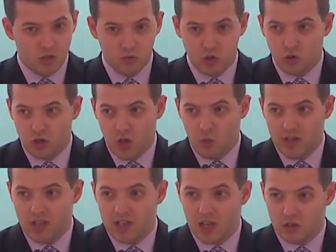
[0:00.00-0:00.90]
to ensure that we
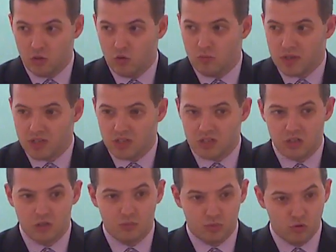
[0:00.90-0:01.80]
can get new
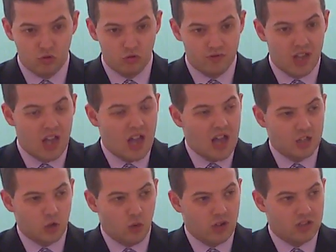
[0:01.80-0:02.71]
businesses approved
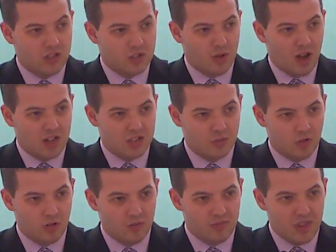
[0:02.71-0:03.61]
as quickly as possible.